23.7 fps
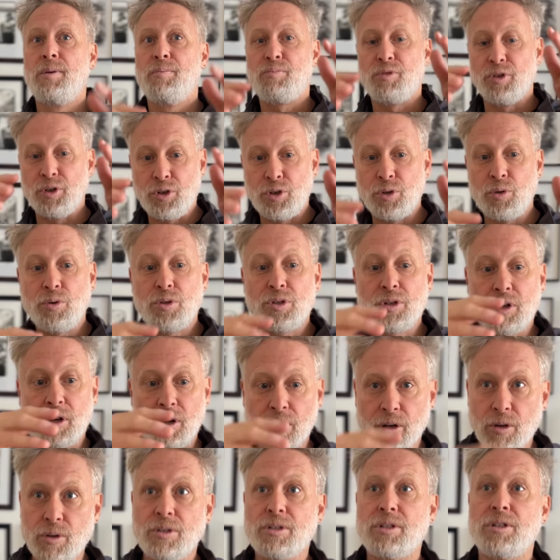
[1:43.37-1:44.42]
produced
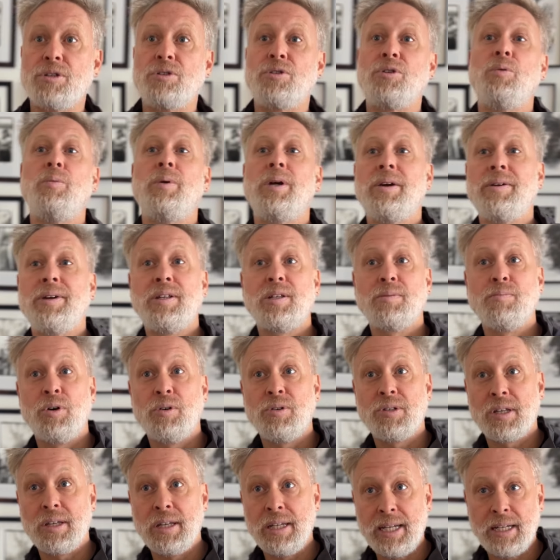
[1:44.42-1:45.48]
closest to where it is
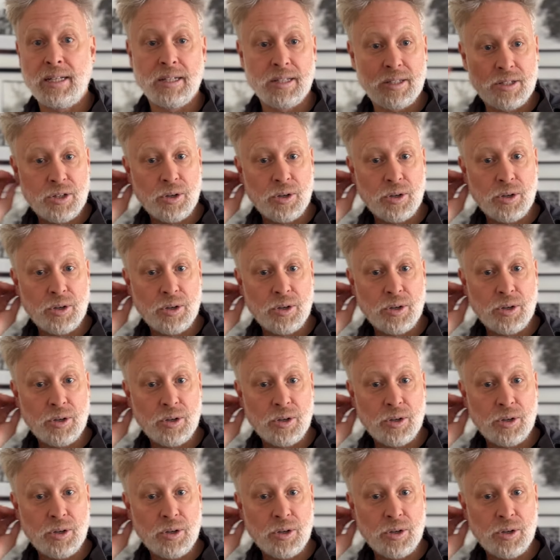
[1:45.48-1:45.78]
most needed.